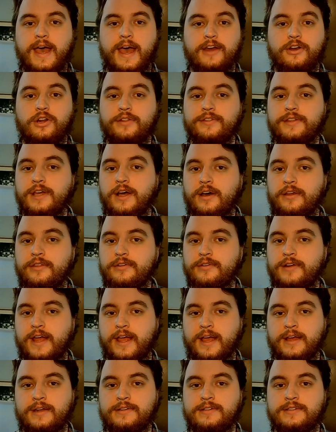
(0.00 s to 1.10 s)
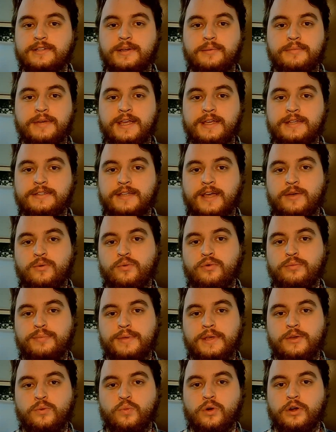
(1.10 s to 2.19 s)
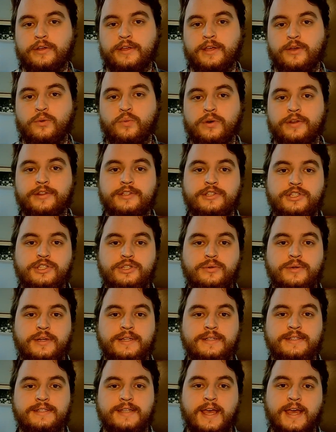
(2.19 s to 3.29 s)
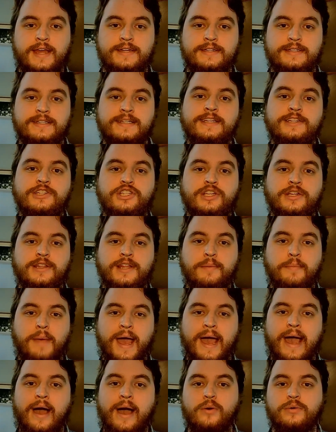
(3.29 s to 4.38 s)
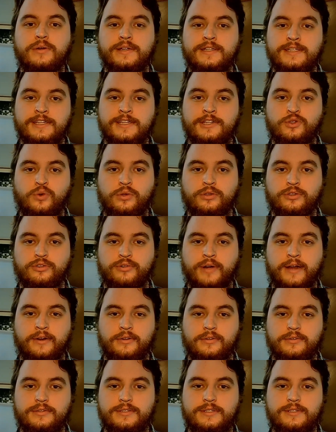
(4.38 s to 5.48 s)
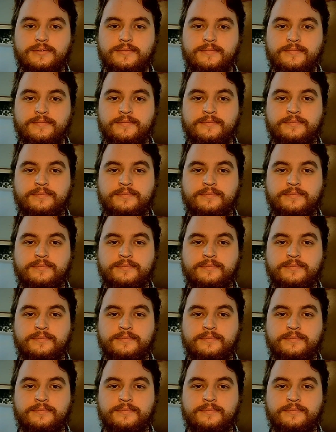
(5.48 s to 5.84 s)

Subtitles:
and on the other hand, some days I will be working with students and teaching them how to teach older adults.